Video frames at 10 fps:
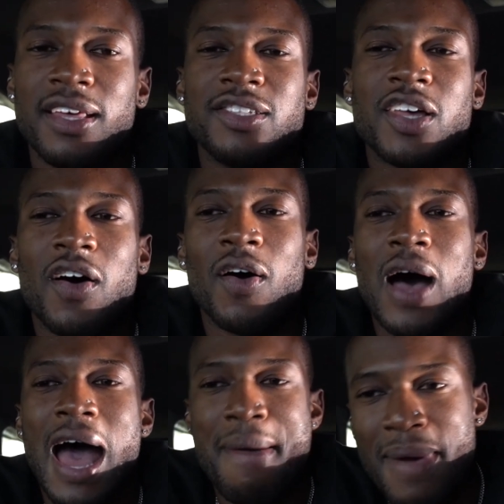
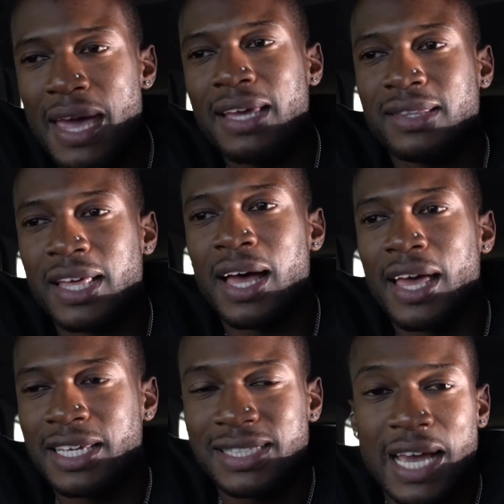So I made the
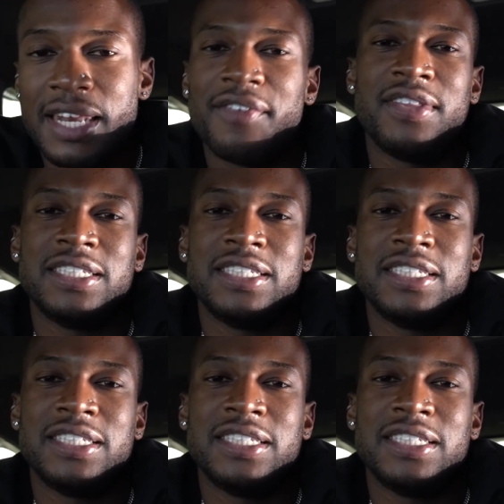executive